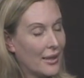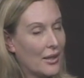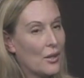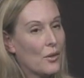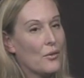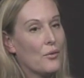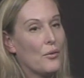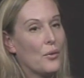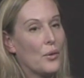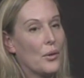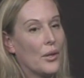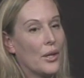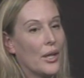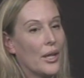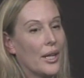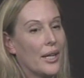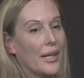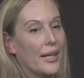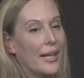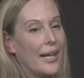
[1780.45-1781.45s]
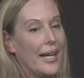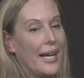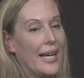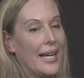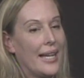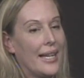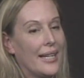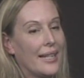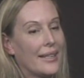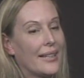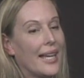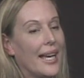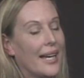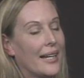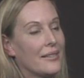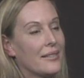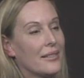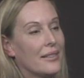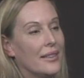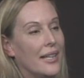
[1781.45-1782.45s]
for a
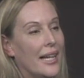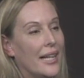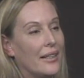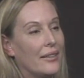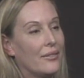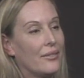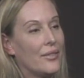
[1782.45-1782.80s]
candlelight